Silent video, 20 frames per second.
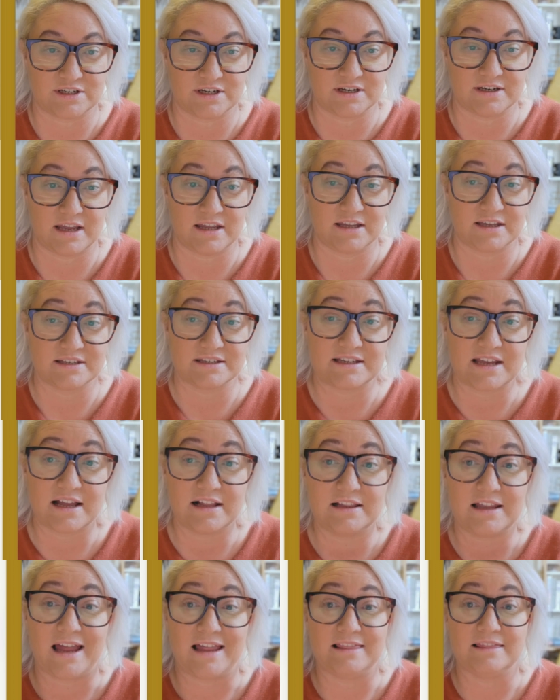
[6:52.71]
Now you can tell
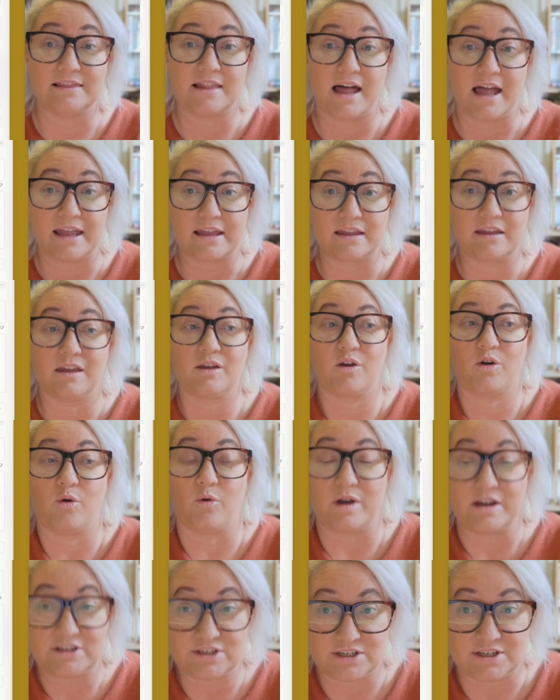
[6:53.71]
I like
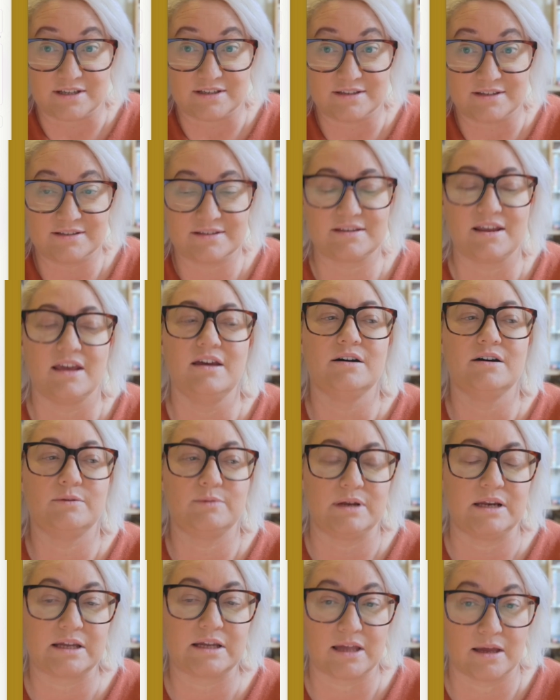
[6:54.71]
questions when
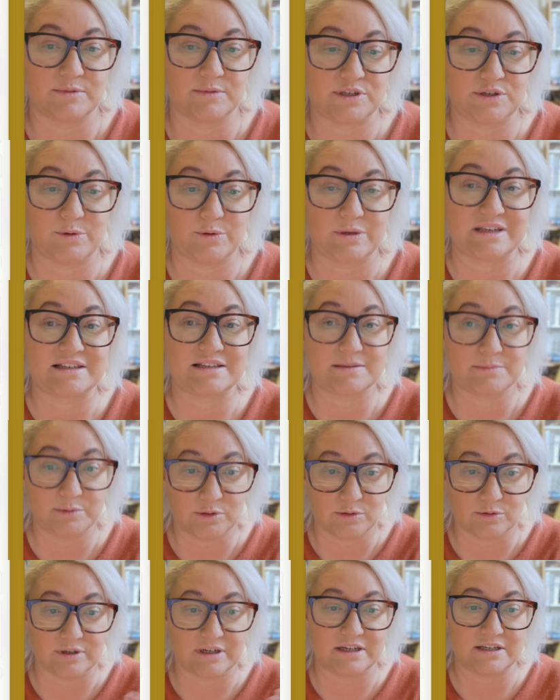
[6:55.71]
it comes to
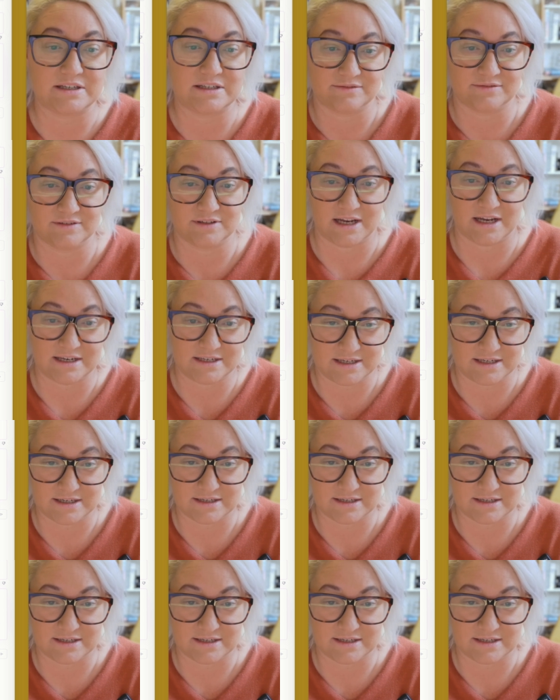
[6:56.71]
exploring different ideas.